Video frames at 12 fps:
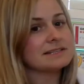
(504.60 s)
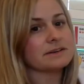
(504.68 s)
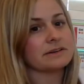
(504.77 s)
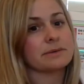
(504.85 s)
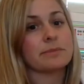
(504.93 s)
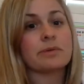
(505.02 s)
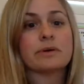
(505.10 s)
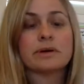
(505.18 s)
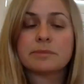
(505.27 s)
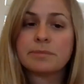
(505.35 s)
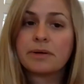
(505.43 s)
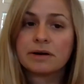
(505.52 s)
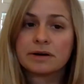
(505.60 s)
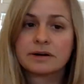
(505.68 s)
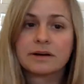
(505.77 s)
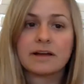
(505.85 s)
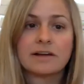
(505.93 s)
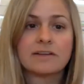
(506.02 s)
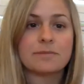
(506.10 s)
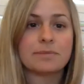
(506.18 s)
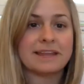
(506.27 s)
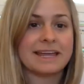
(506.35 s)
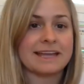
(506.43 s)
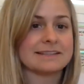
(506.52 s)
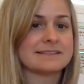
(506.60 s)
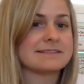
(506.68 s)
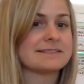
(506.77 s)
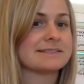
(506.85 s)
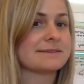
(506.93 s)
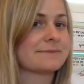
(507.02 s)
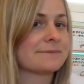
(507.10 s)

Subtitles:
are an important part of plants.